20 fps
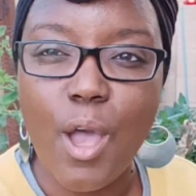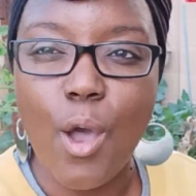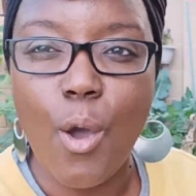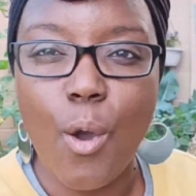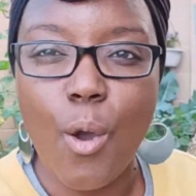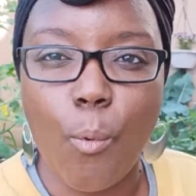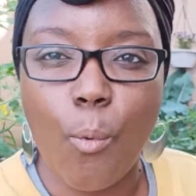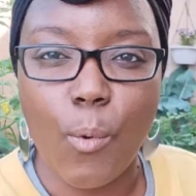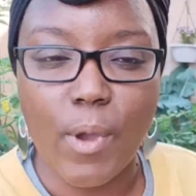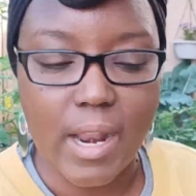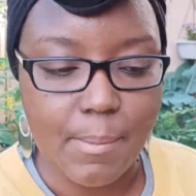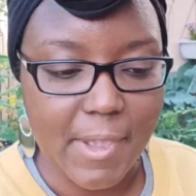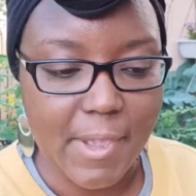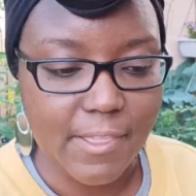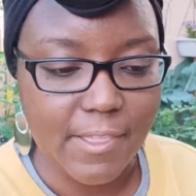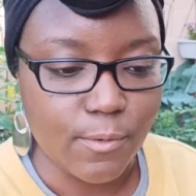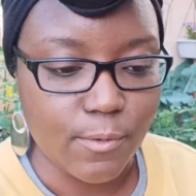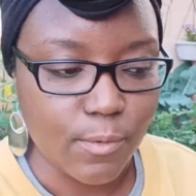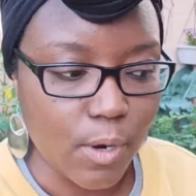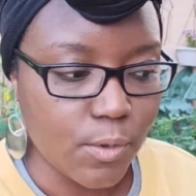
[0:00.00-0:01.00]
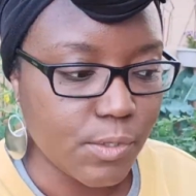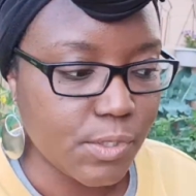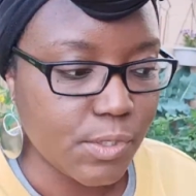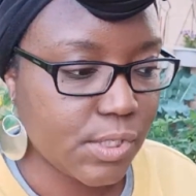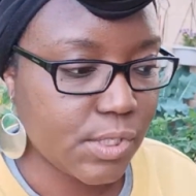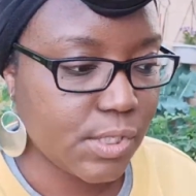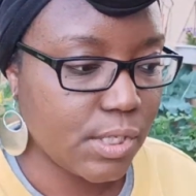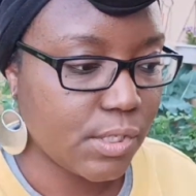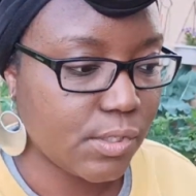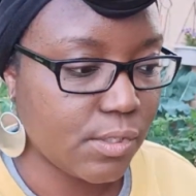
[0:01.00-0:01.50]
when I made the
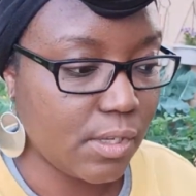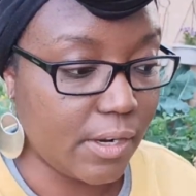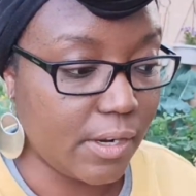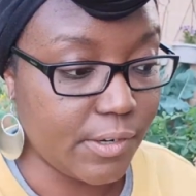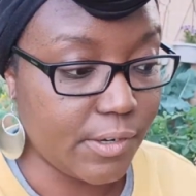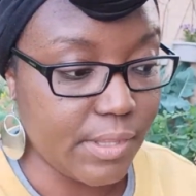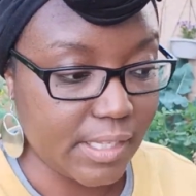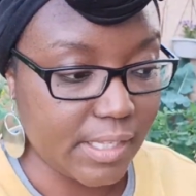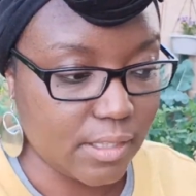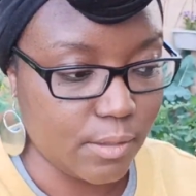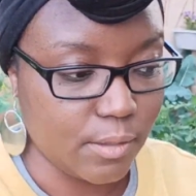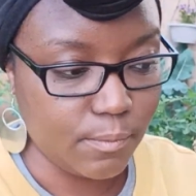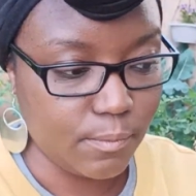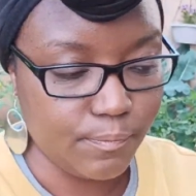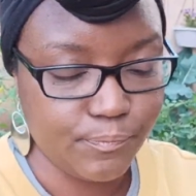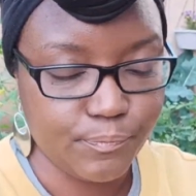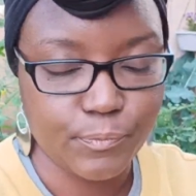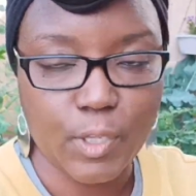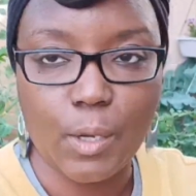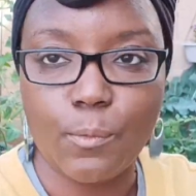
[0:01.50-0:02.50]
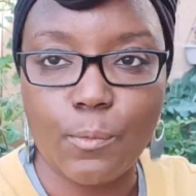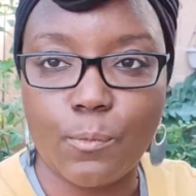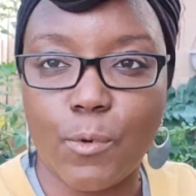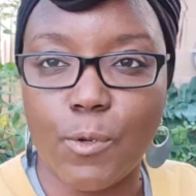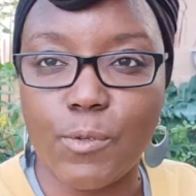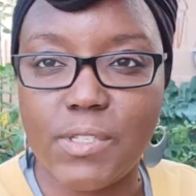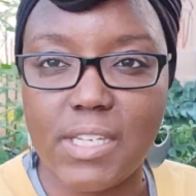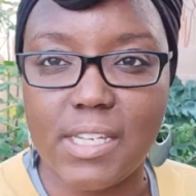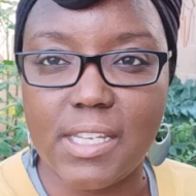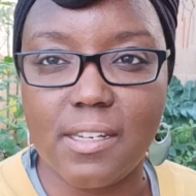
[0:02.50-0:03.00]
roast, or like the
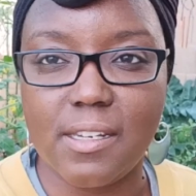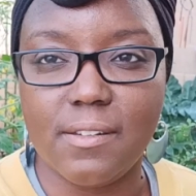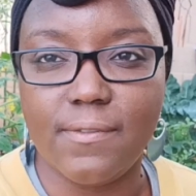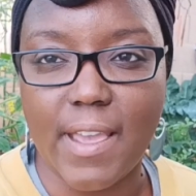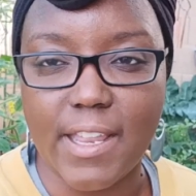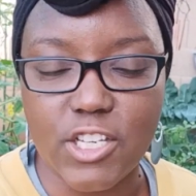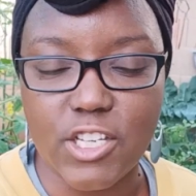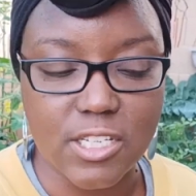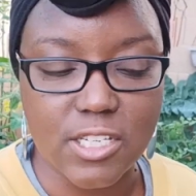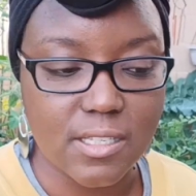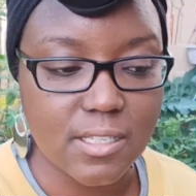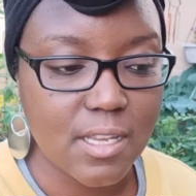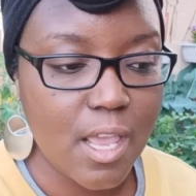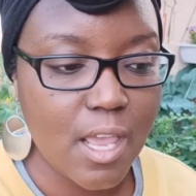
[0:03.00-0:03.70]
roasted veggies.